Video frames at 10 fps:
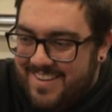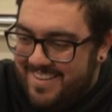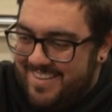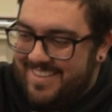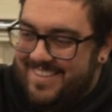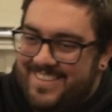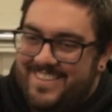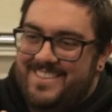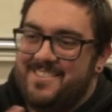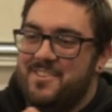
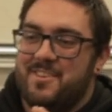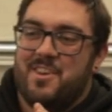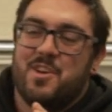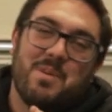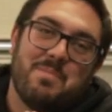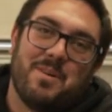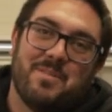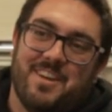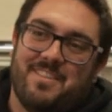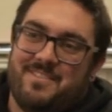Because you got your kebab
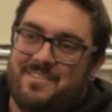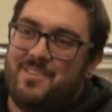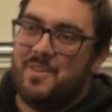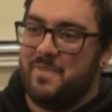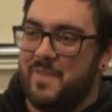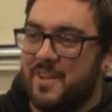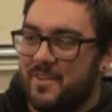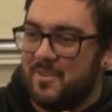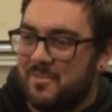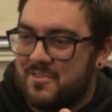holder. You could fit a
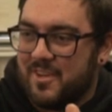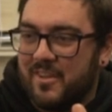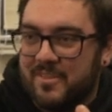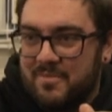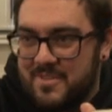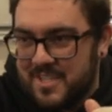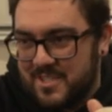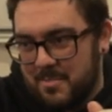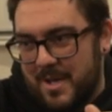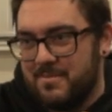good solid
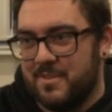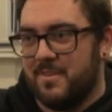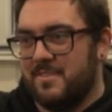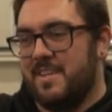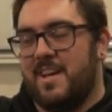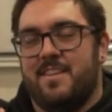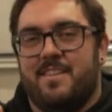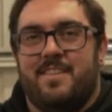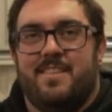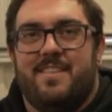6 kebabs across that.
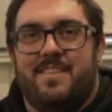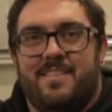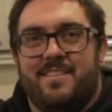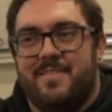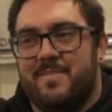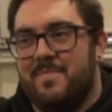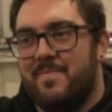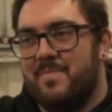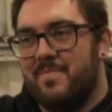6? I'd go 10.